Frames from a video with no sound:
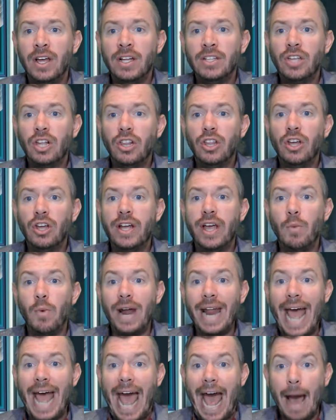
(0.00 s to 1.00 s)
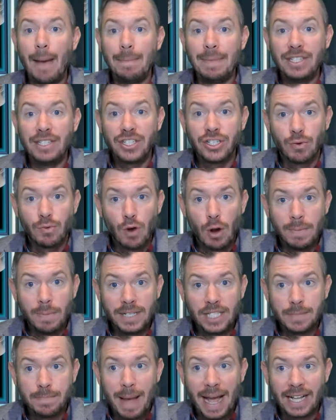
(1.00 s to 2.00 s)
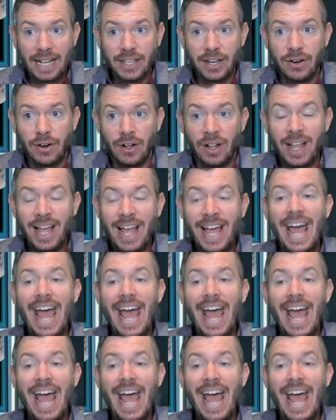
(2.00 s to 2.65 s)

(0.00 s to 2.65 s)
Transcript: to look at what happens to Roman spectacle